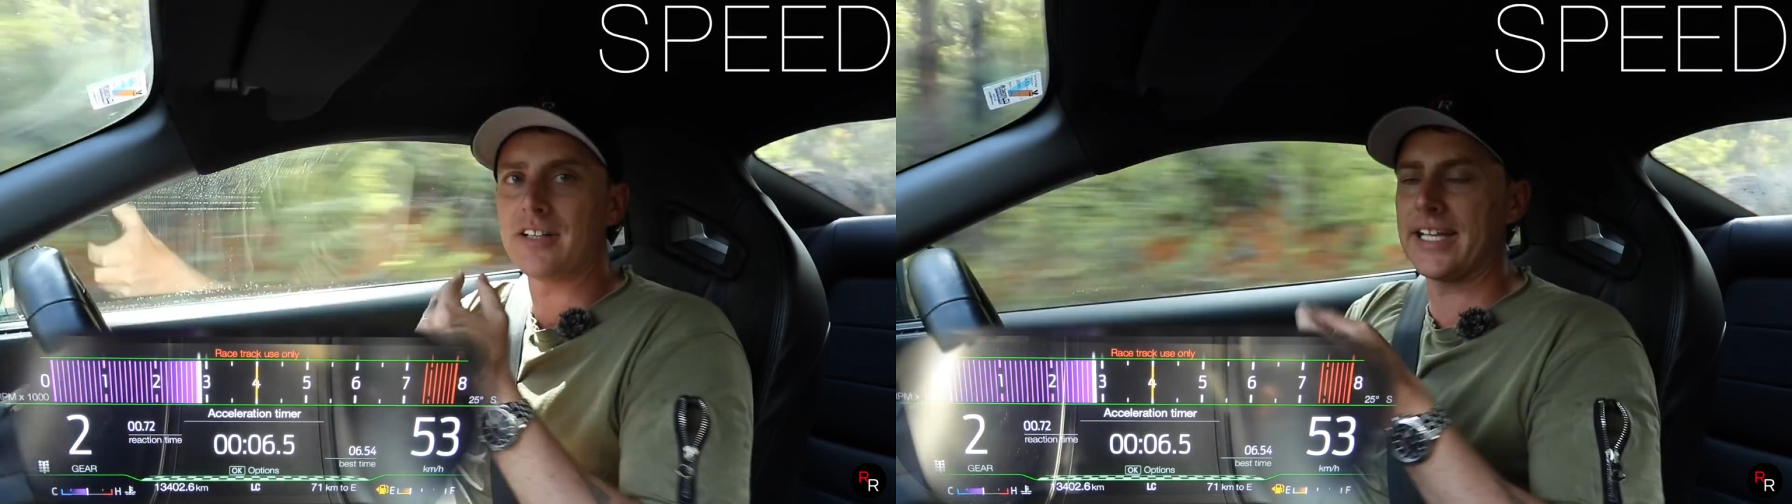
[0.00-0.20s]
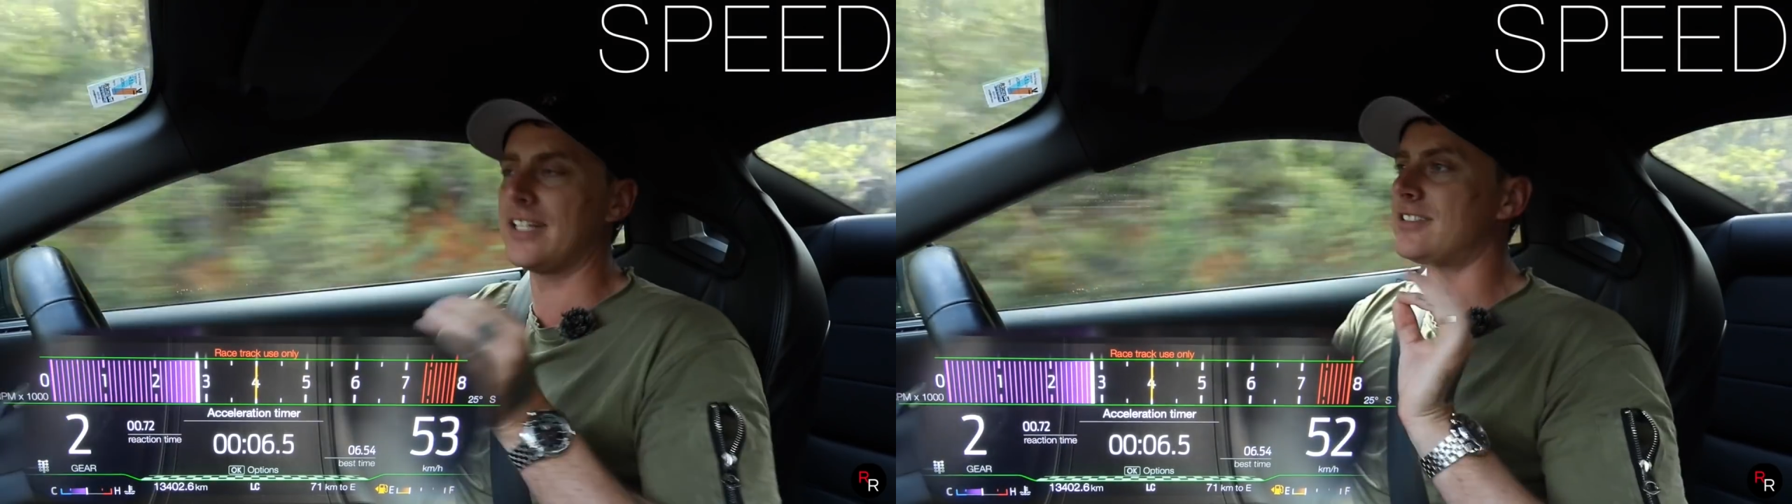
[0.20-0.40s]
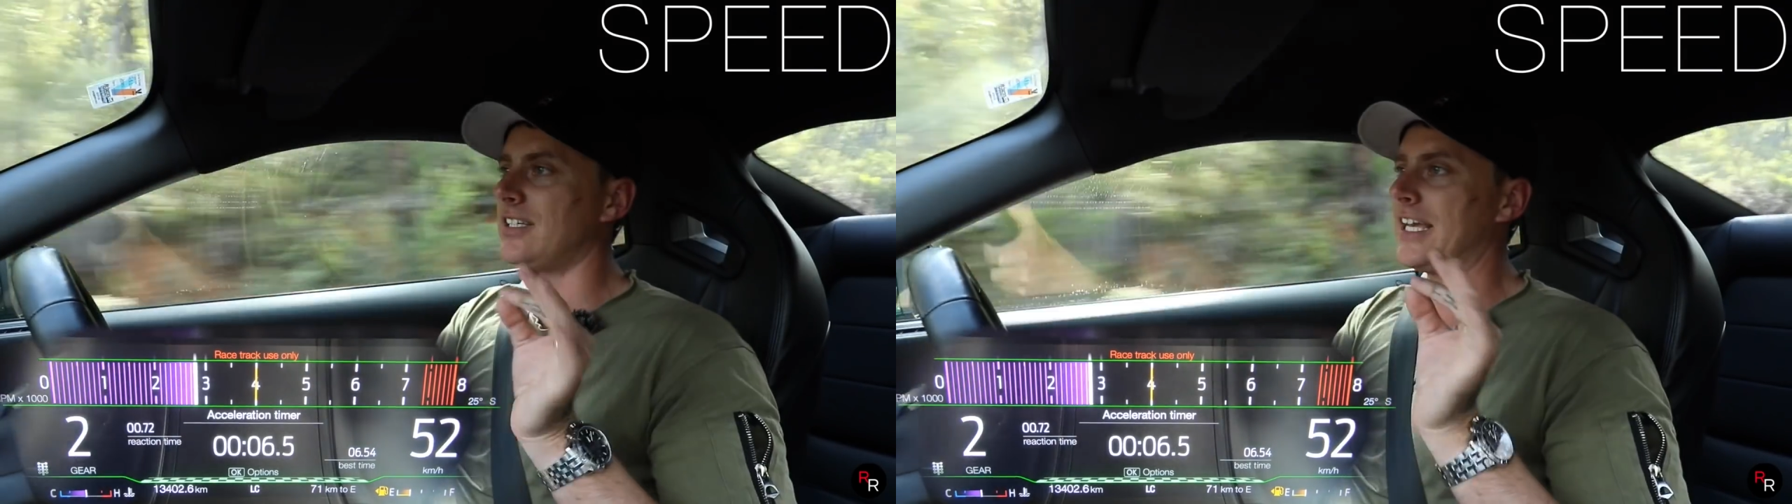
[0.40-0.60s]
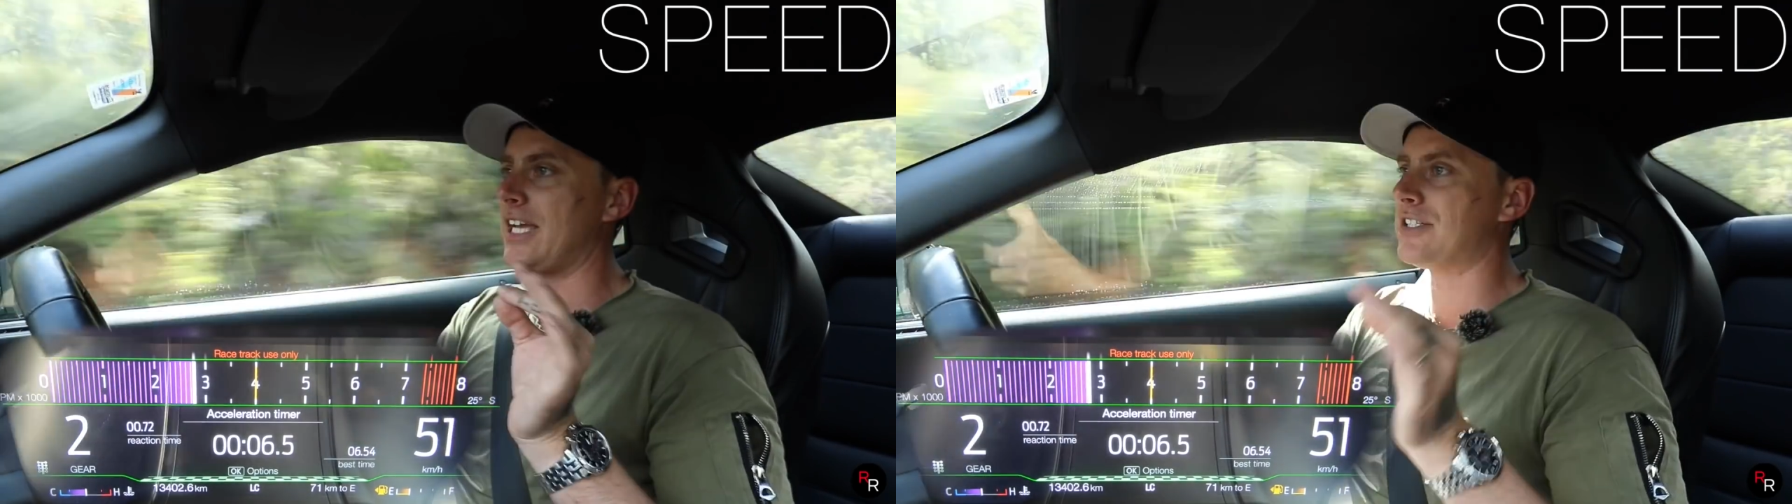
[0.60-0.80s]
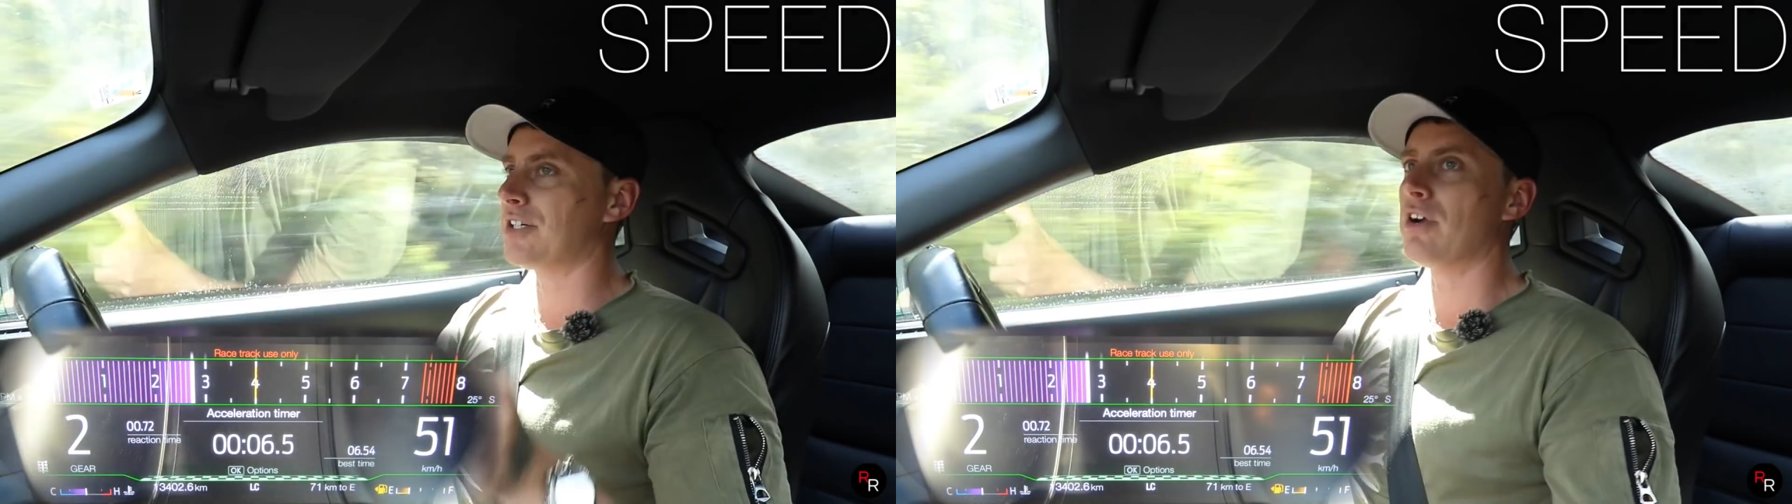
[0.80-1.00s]
like it's
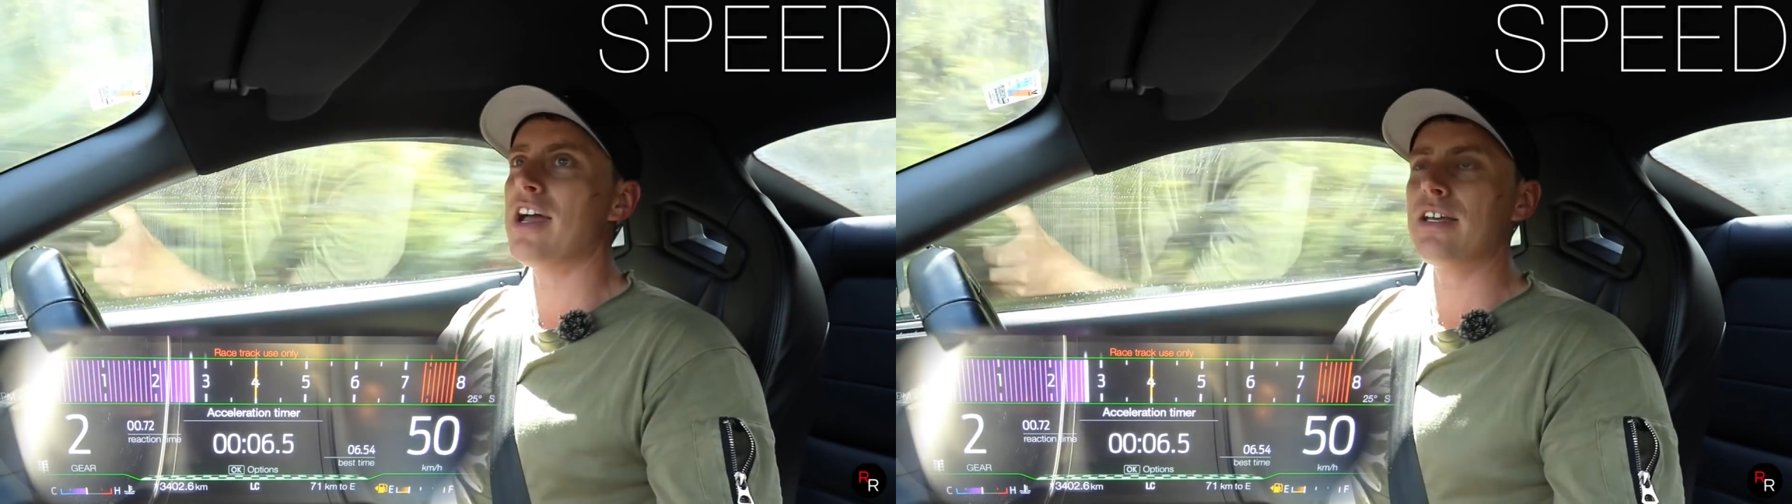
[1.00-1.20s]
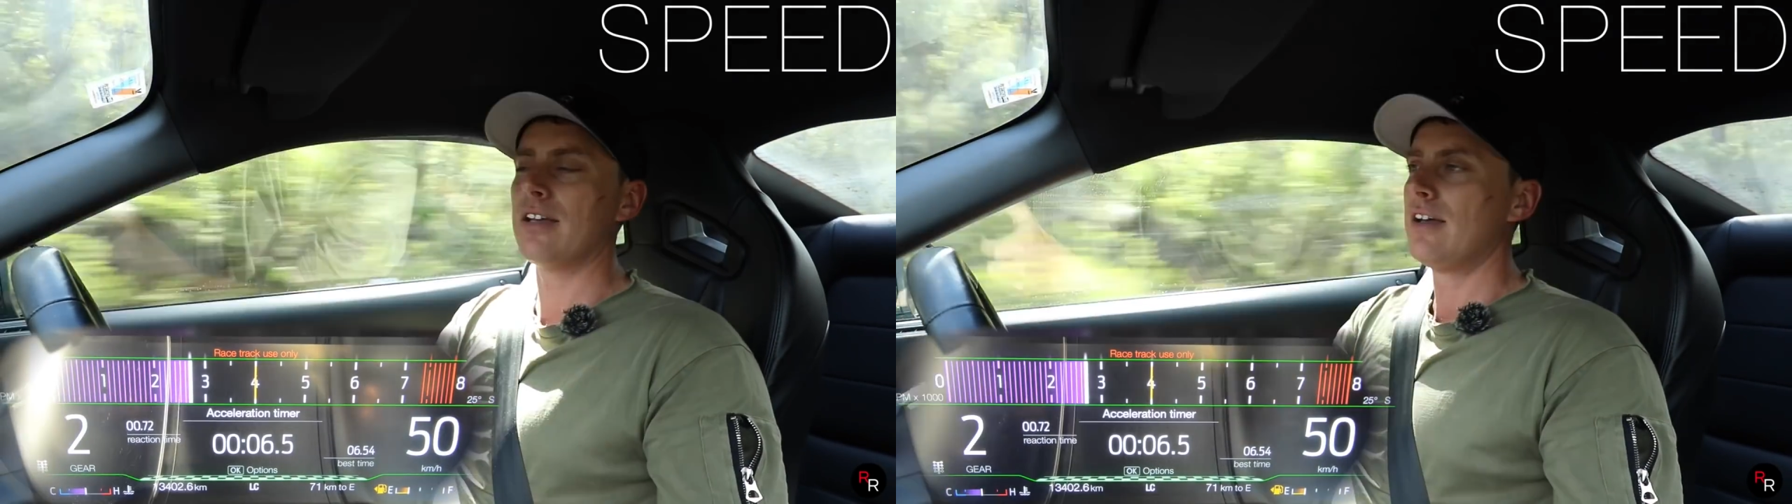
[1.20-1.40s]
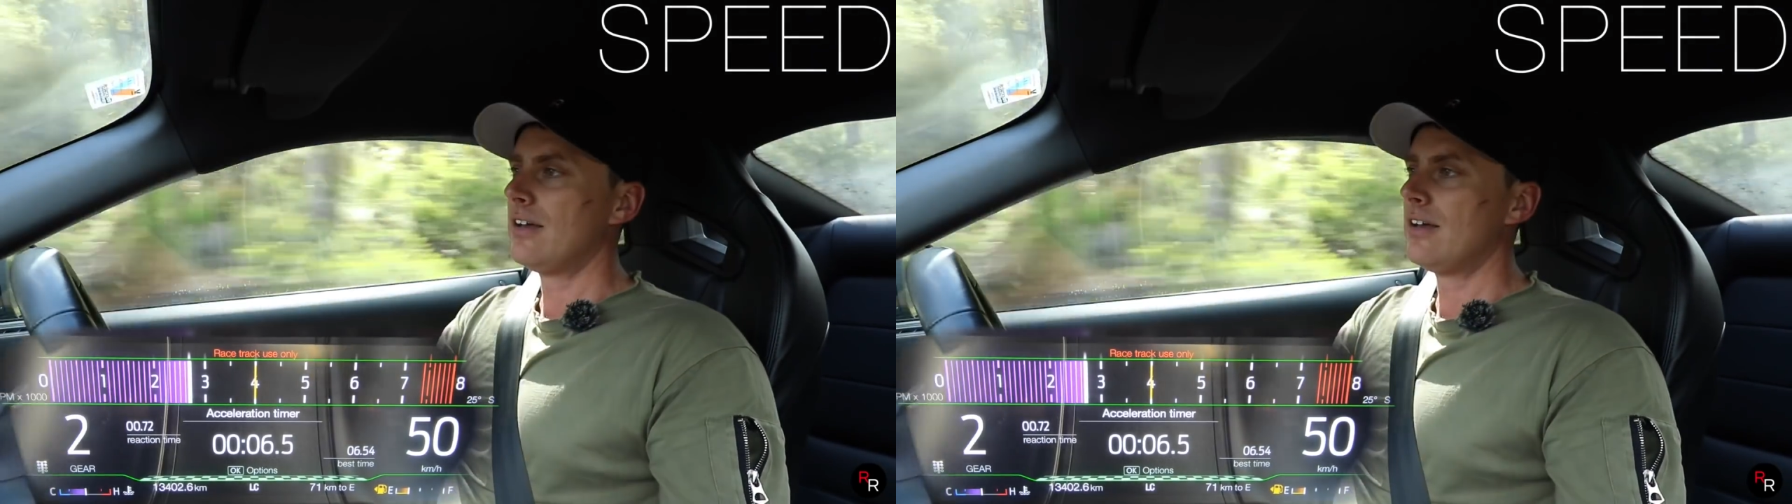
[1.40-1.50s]
engaging, right?